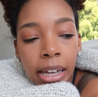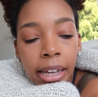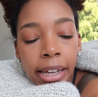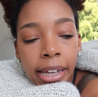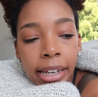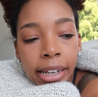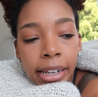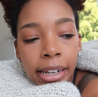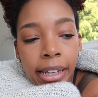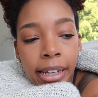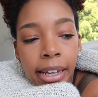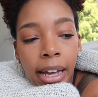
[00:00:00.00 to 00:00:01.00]

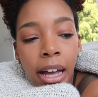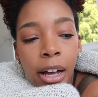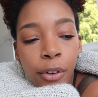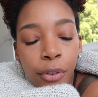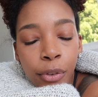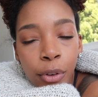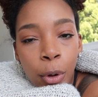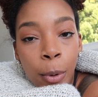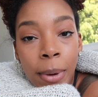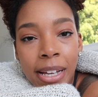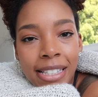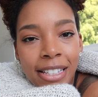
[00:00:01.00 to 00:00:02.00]
And yeah,
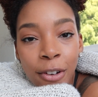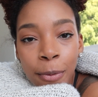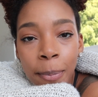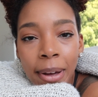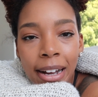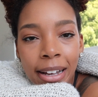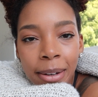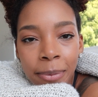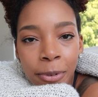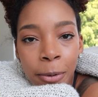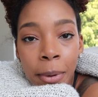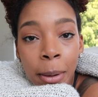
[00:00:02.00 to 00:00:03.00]
fuel myself back
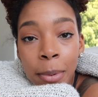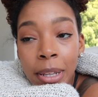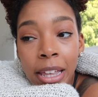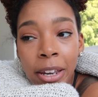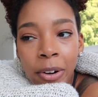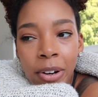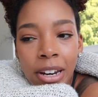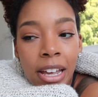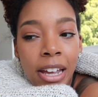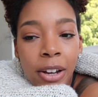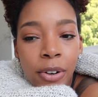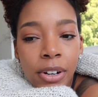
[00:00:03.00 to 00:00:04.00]
up for maybe later
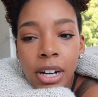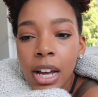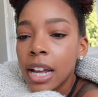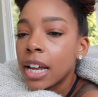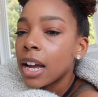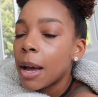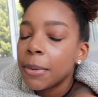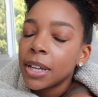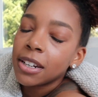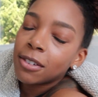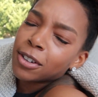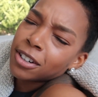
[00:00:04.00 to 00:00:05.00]
today or tonight. I
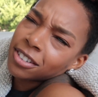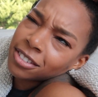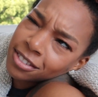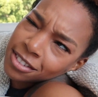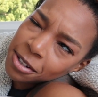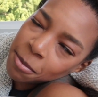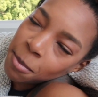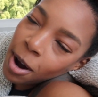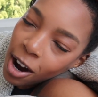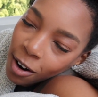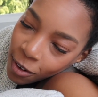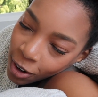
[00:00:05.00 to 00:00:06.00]
mean, or
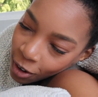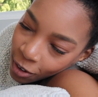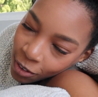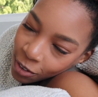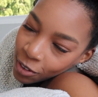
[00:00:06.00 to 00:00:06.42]
tomorrow.